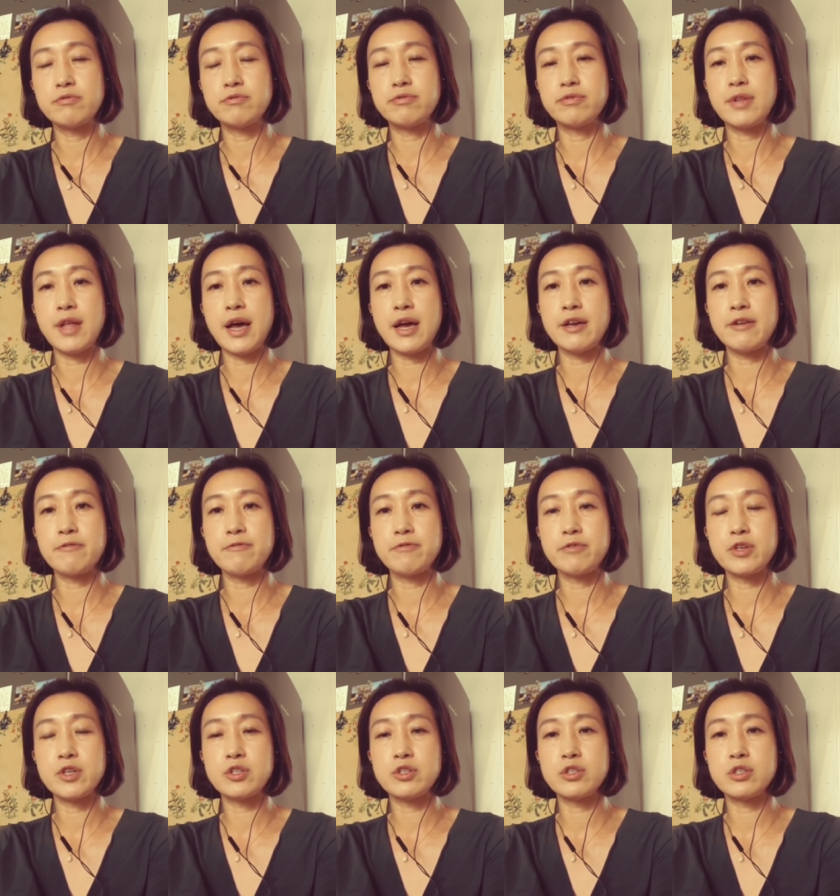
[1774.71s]
Flying
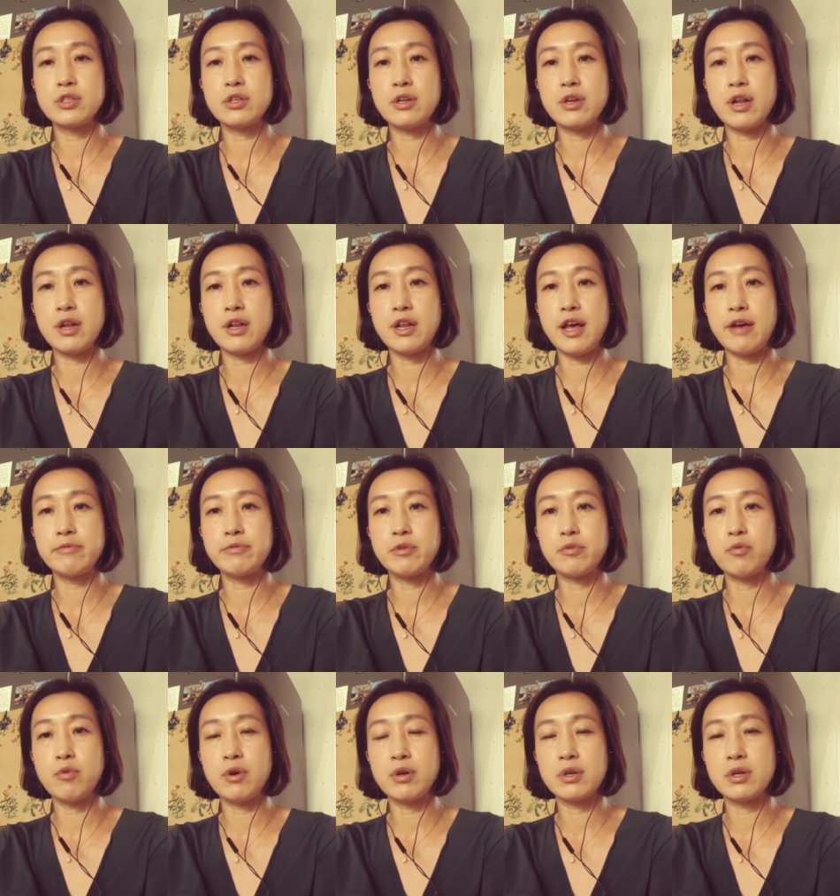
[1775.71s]
fish left
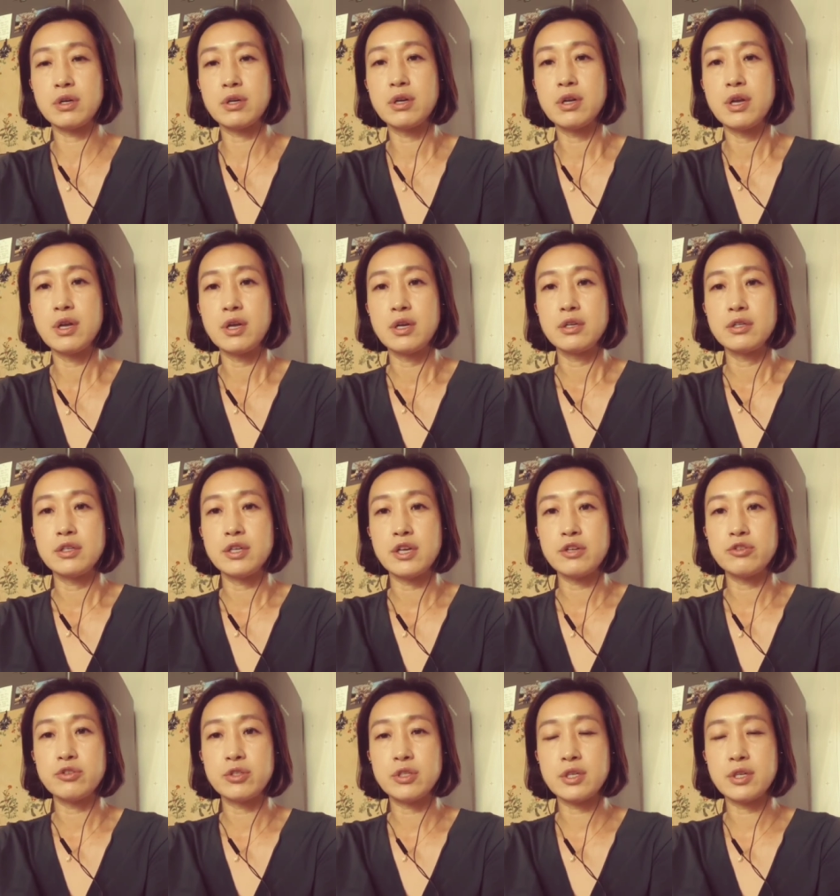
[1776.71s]
the water,
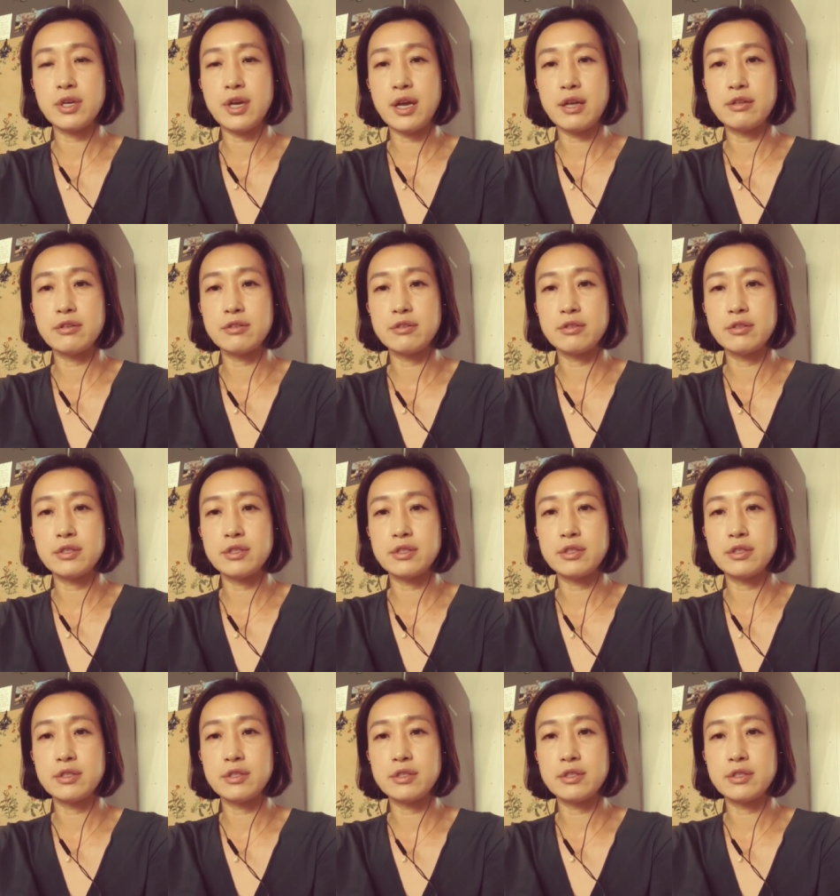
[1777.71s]
hissing and